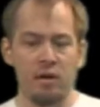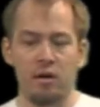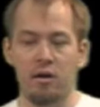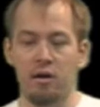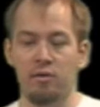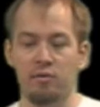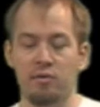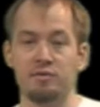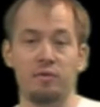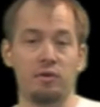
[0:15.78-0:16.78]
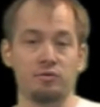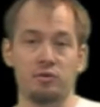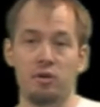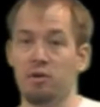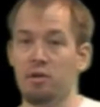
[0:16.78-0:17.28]
This follows
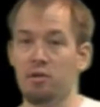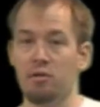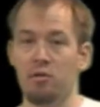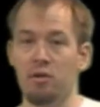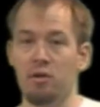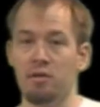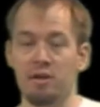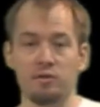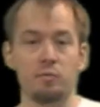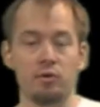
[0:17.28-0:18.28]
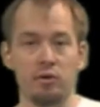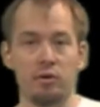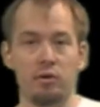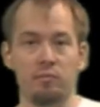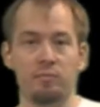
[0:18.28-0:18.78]
along in the
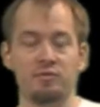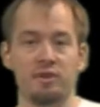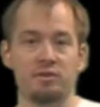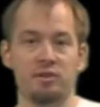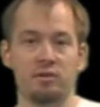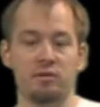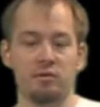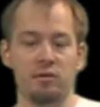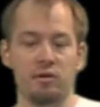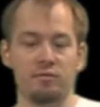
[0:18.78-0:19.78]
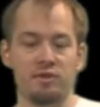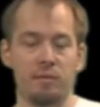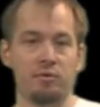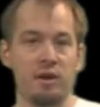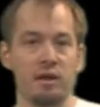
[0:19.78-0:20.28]
textbook section of
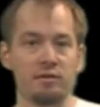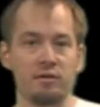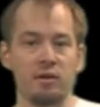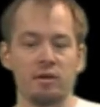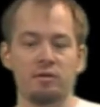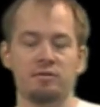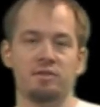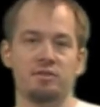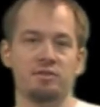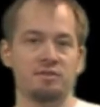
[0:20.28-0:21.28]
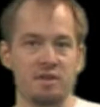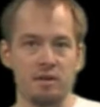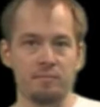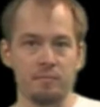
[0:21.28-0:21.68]
Chapter 8, Section C.